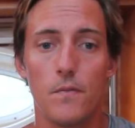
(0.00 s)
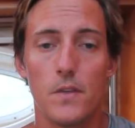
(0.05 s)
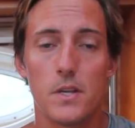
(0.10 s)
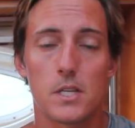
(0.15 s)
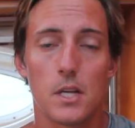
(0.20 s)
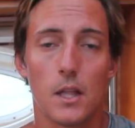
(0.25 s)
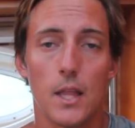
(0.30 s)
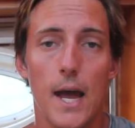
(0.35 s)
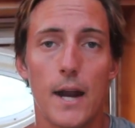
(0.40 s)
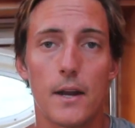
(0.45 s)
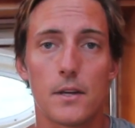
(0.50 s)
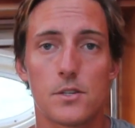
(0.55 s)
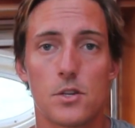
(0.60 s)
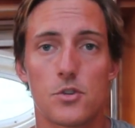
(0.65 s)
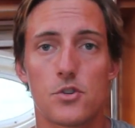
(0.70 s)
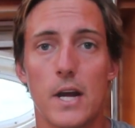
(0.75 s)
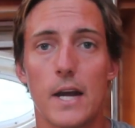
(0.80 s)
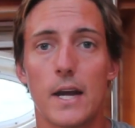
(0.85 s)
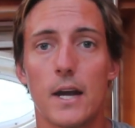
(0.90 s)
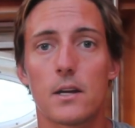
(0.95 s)
This allowed us to
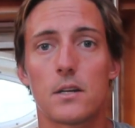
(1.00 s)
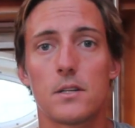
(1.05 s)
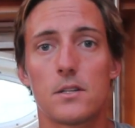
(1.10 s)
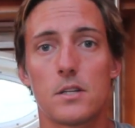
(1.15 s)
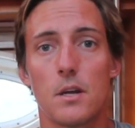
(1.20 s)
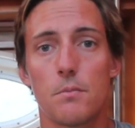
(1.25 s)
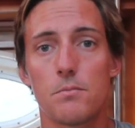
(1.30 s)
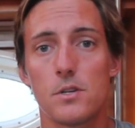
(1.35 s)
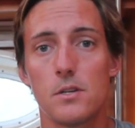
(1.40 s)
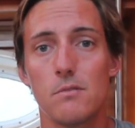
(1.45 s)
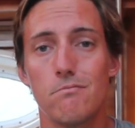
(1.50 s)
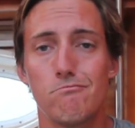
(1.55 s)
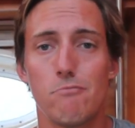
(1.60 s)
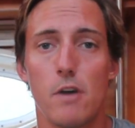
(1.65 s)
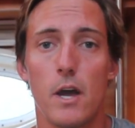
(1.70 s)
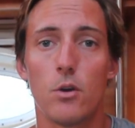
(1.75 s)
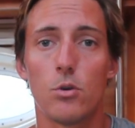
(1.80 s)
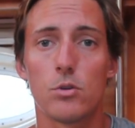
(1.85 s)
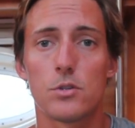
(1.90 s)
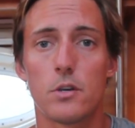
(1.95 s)
track our consumption
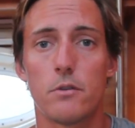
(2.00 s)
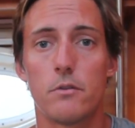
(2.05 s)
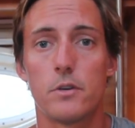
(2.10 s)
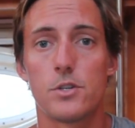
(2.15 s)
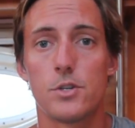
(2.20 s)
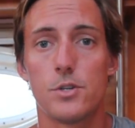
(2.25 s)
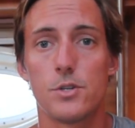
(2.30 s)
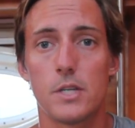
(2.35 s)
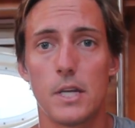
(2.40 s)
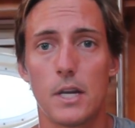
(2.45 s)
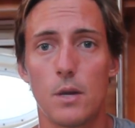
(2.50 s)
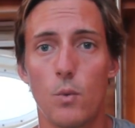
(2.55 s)
and also reduced any